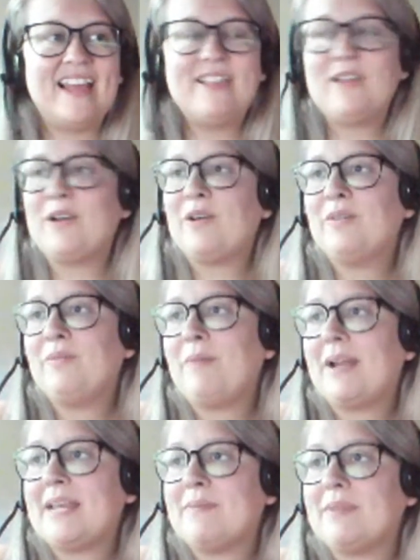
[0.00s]
Hello,
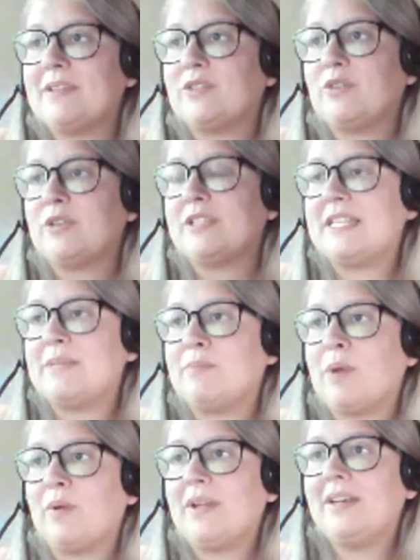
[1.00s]
my name is
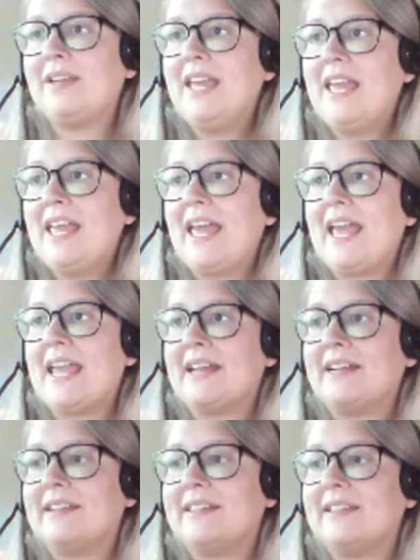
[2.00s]
Christine Bowen,
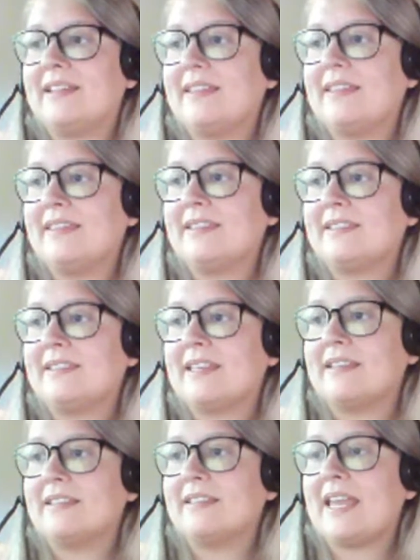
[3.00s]
and this
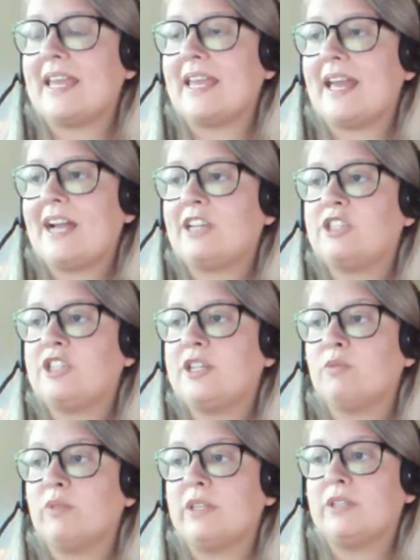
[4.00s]
is a action
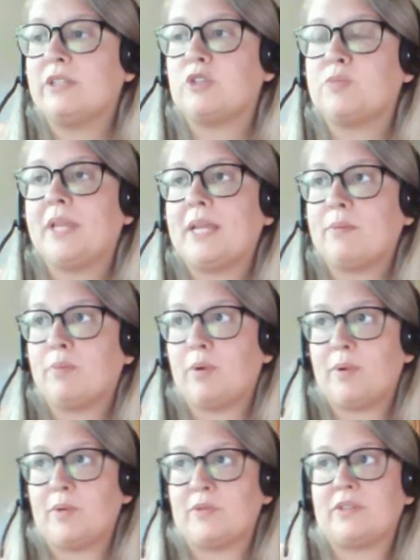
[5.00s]
research plan
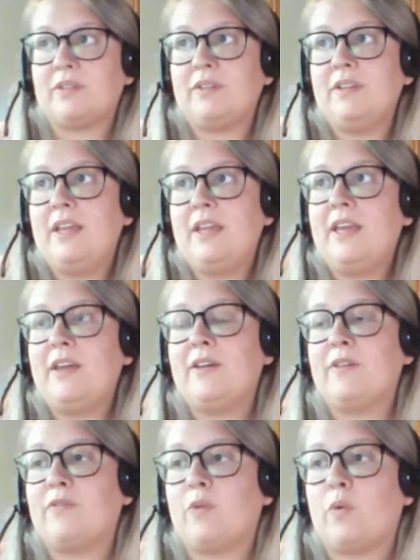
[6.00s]
proposal
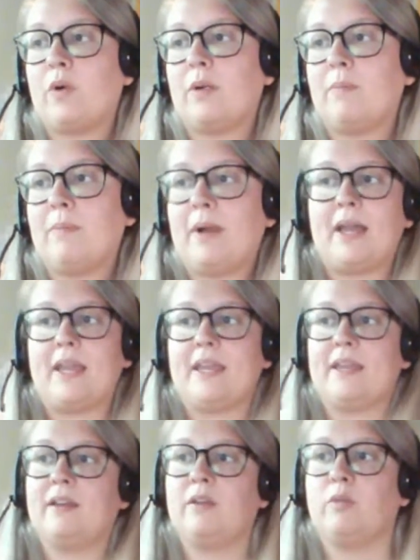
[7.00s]
for my
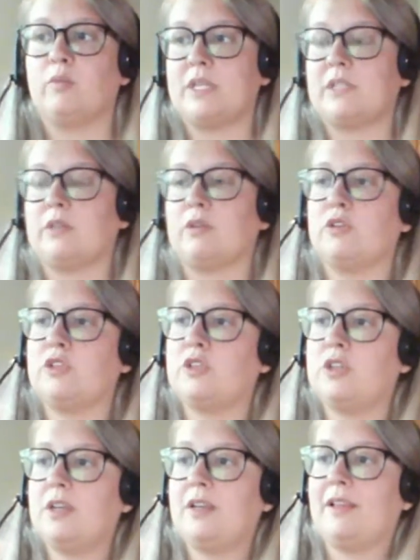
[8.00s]
research
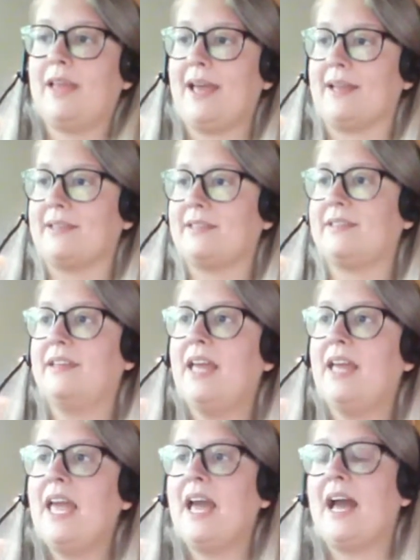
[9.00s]
class.
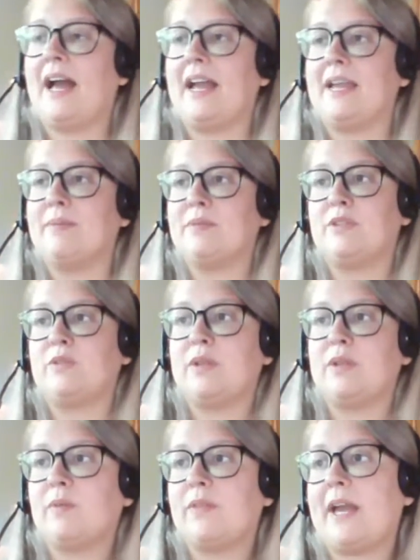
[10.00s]
I am a student
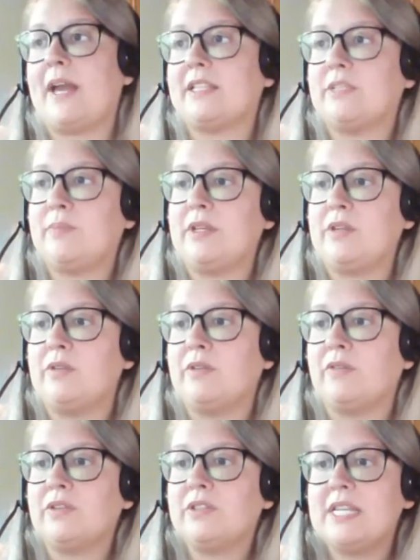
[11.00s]
with Aspen
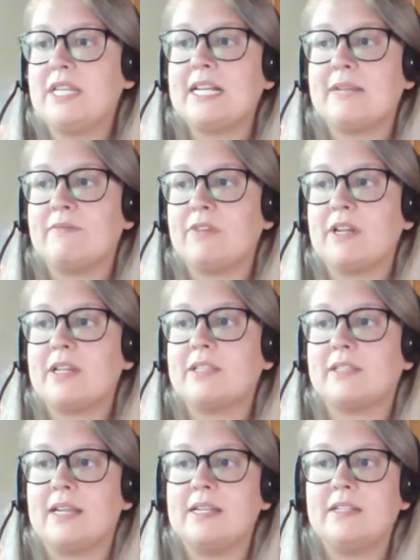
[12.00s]
University, and I'm very
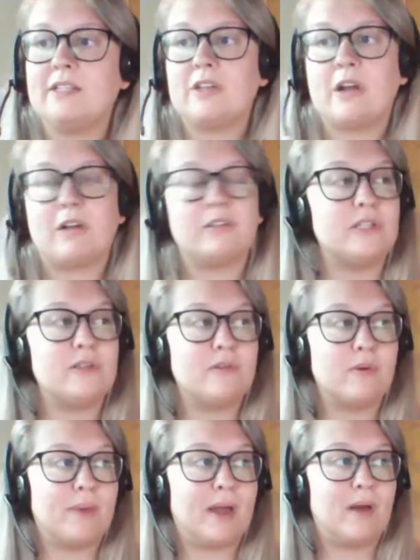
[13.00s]
excited to talk to
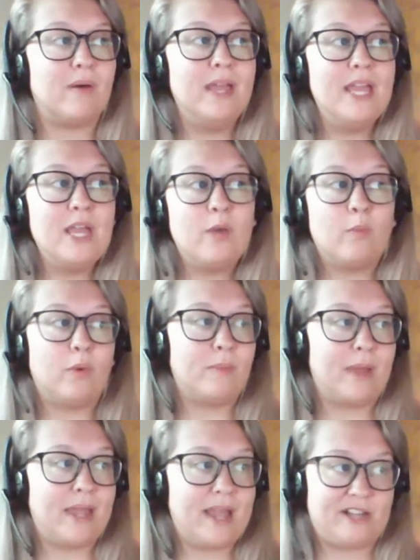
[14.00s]
you about what
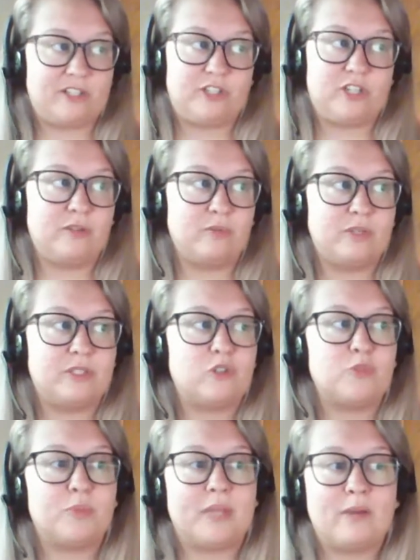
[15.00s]
my action
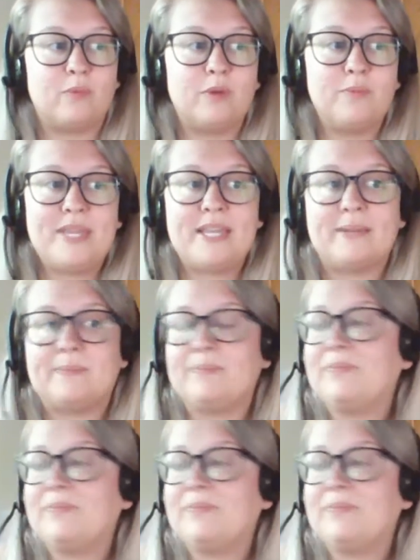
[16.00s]
research plan would be.